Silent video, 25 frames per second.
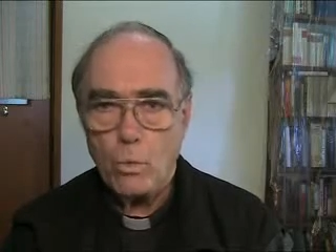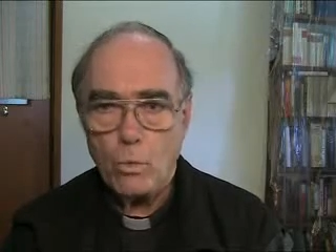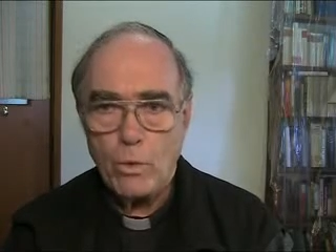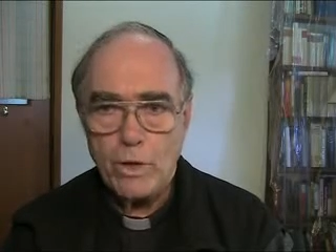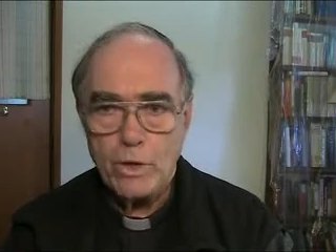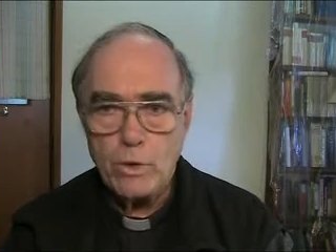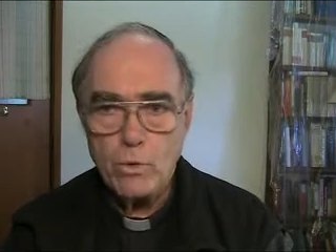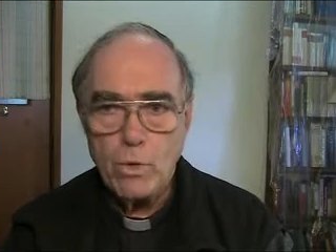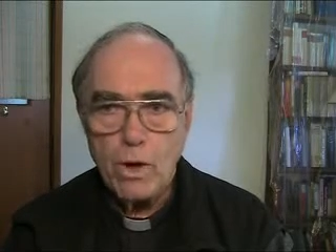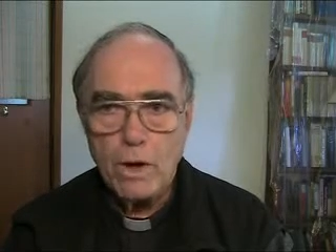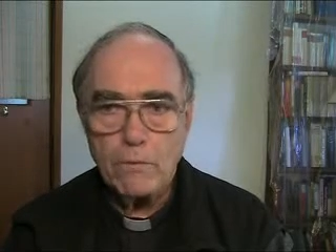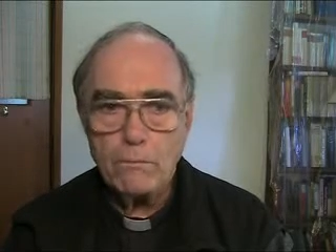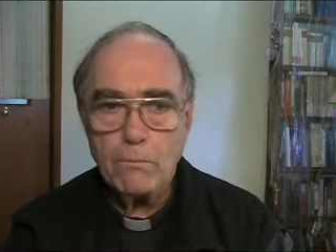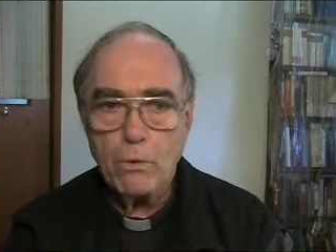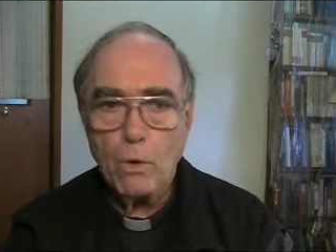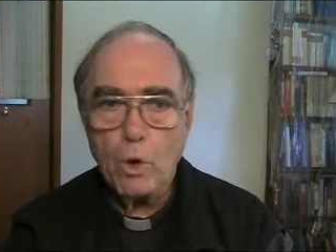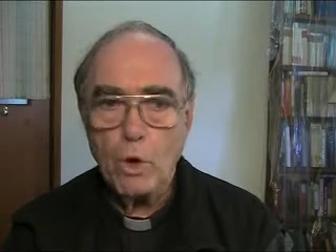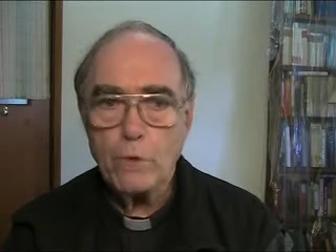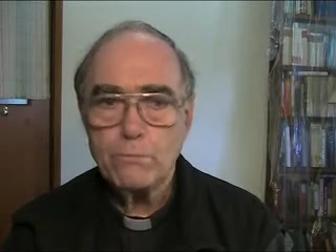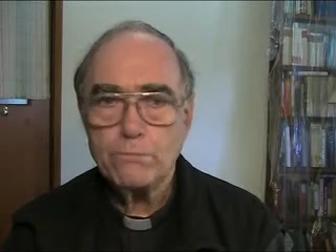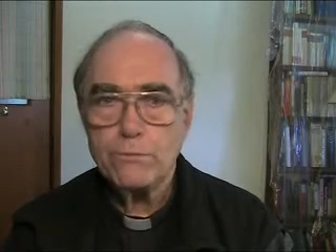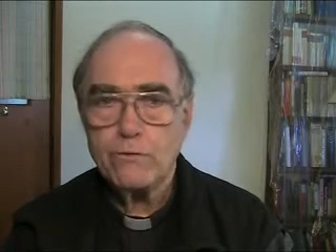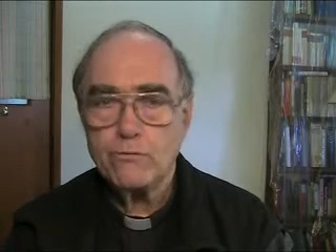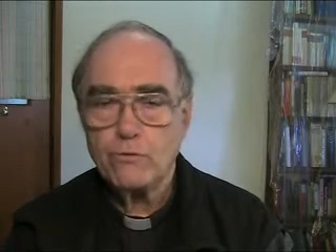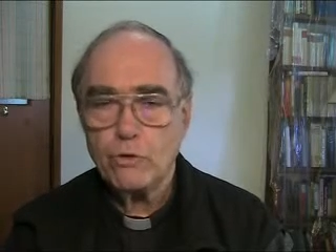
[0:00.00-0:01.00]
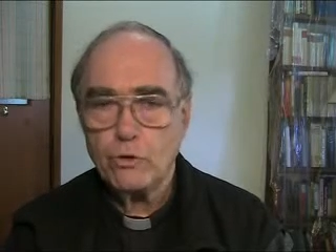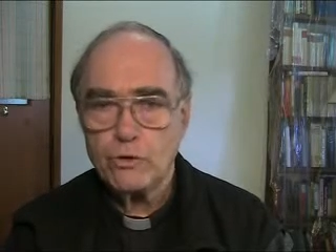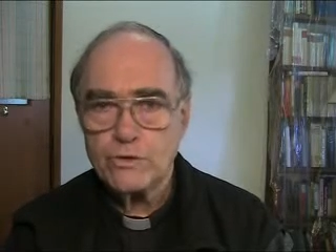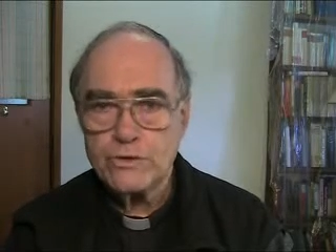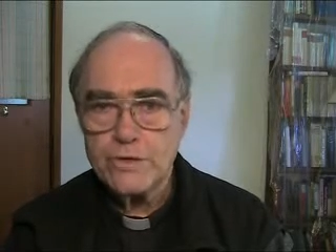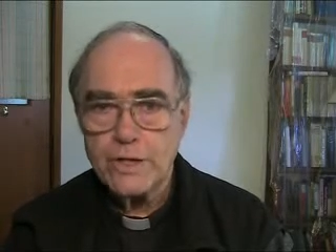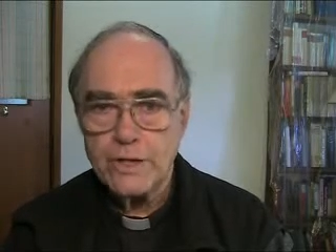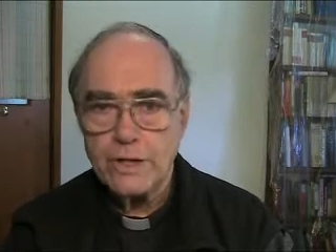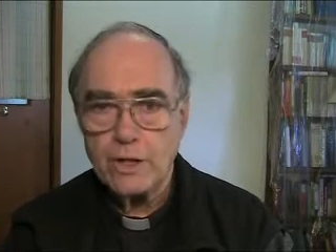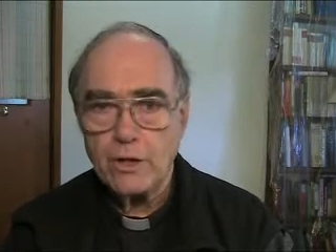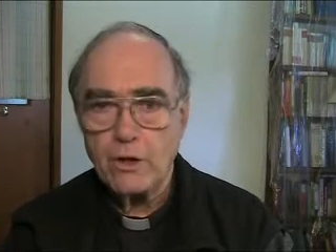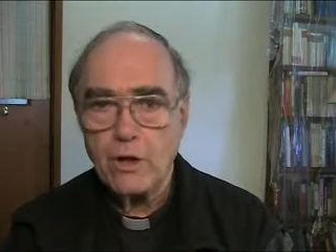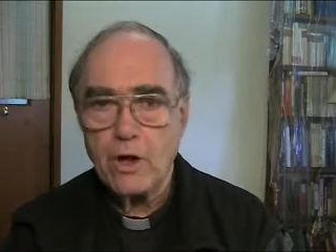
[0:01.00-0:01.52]
When you are brought before
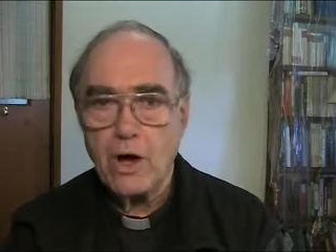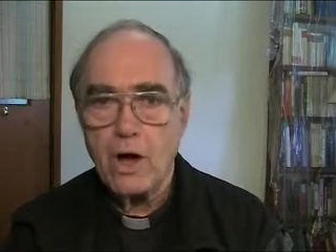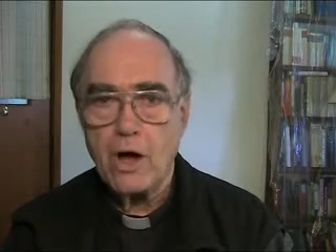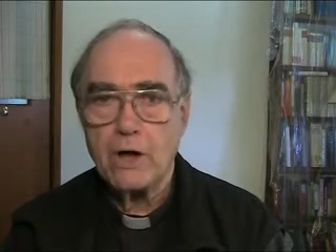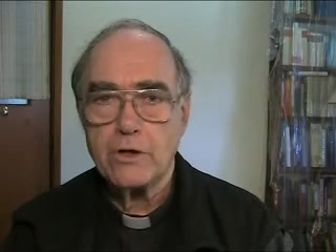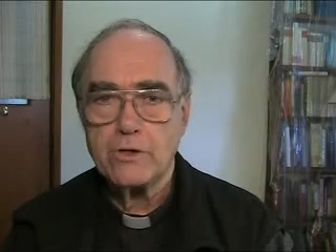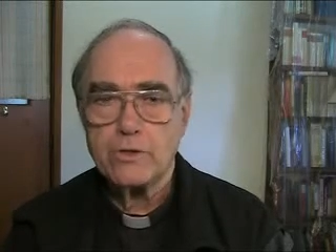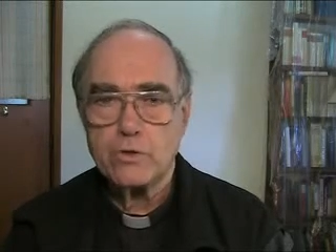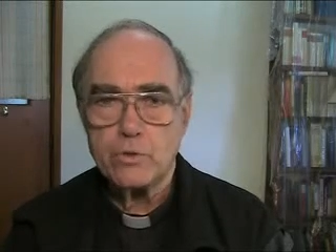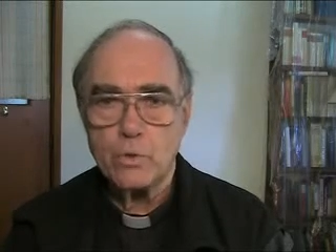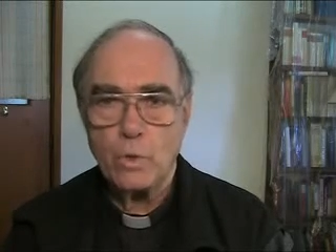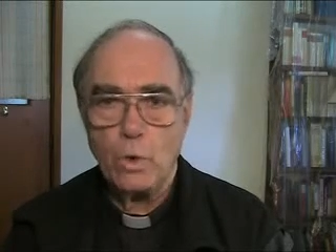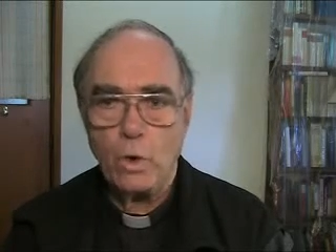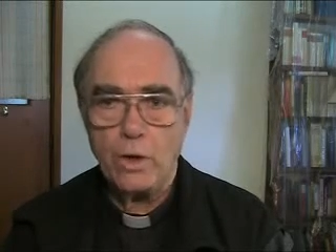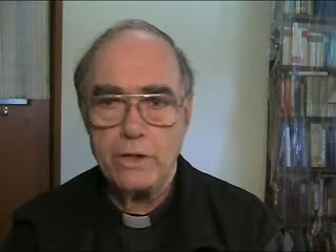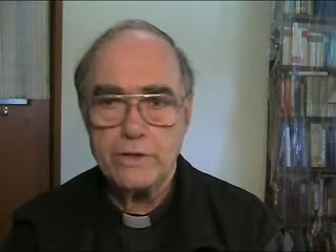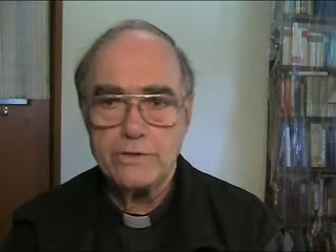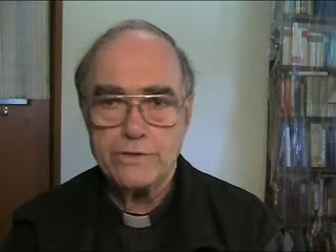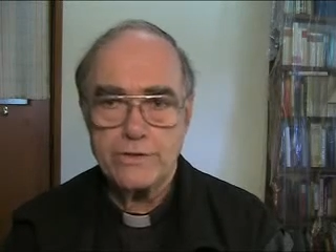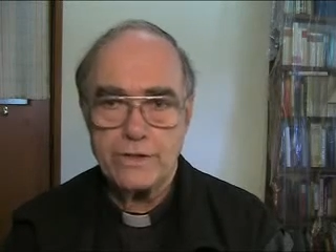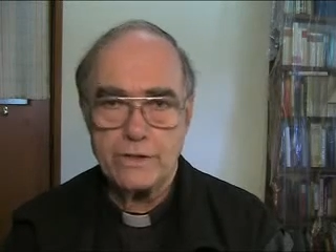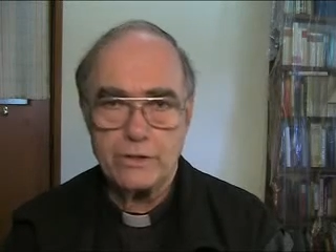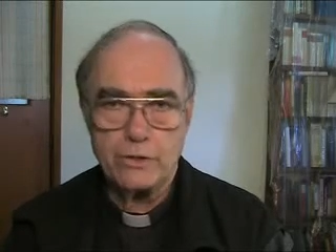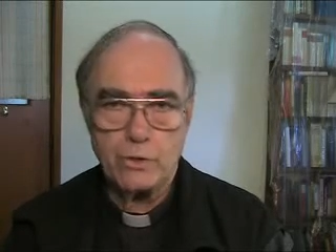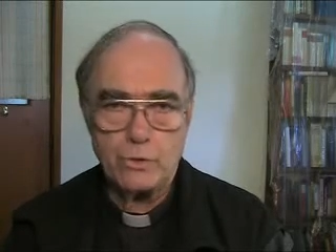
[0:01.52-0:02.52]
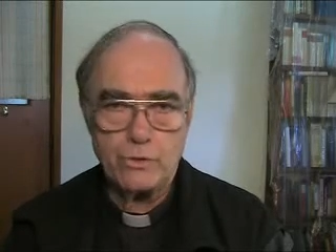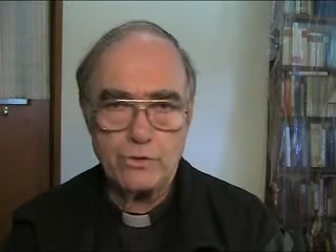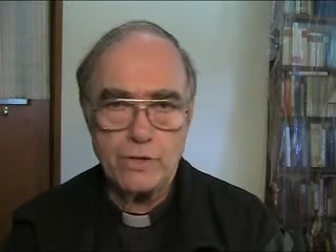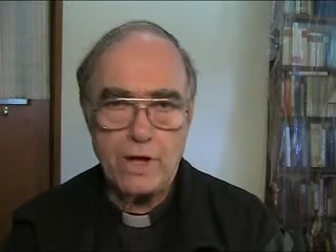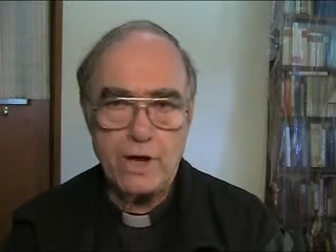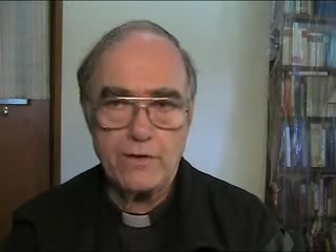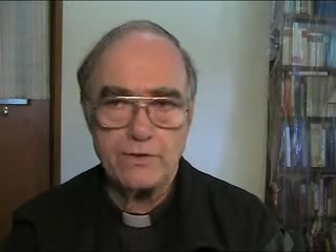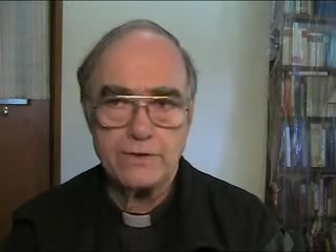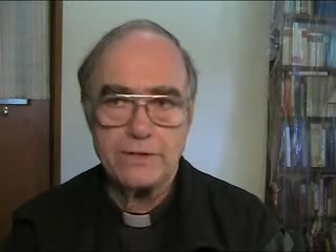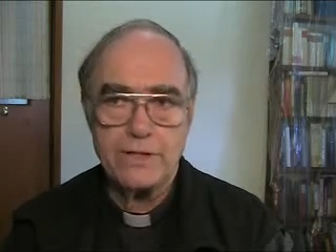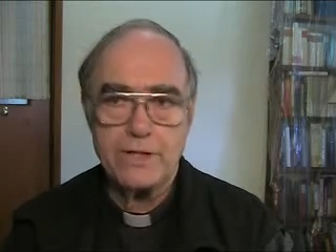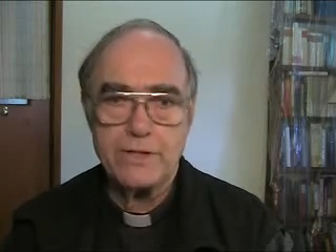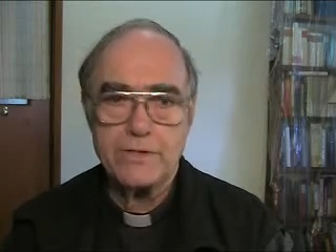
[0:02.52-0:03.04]
synagogues, rulers, and
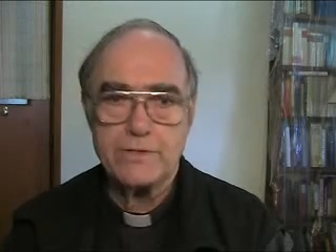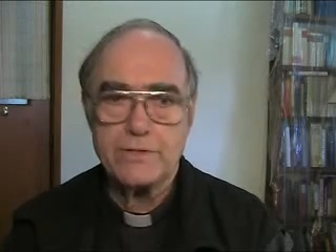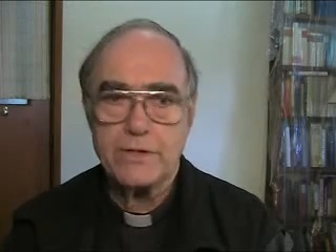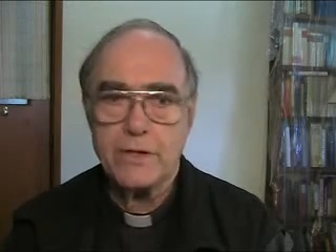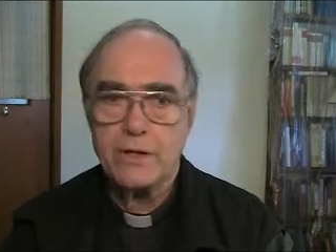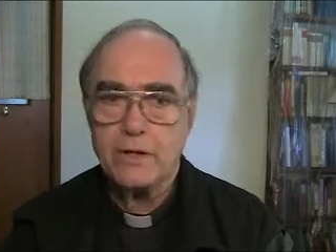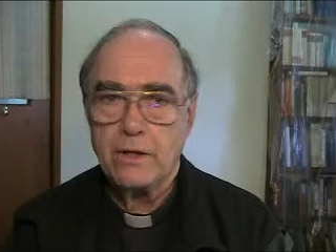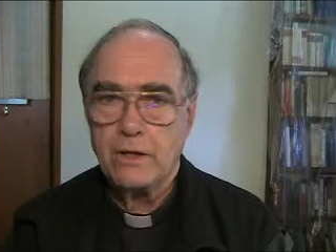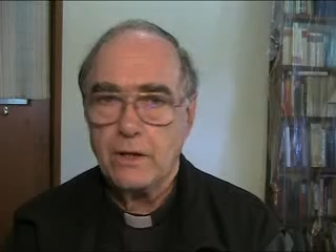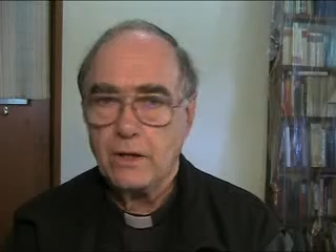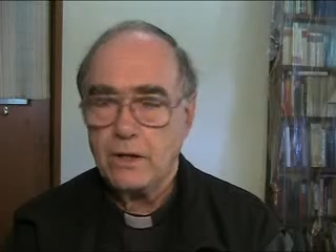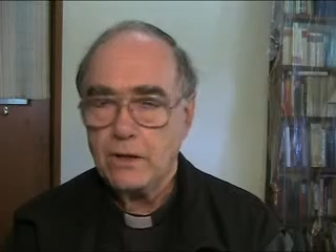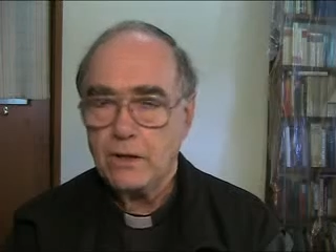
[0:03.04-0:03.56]
authorities,